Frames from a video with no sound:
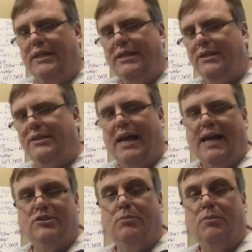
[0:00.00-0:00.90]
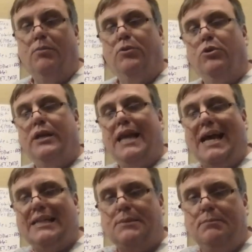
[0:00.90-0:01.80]
I needed to ask
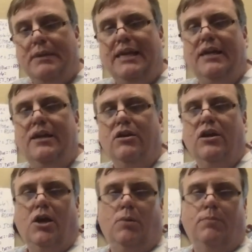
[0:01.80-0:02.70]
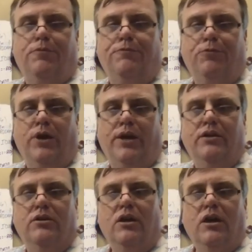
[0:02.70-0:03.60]
some help. You can ask me help
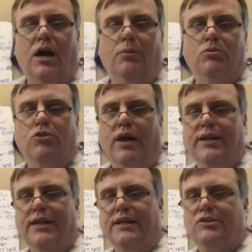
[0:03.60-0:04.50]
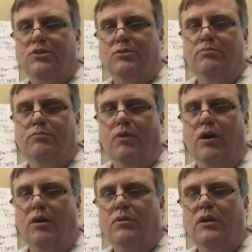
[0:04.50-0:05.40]
for free. I will try to get some,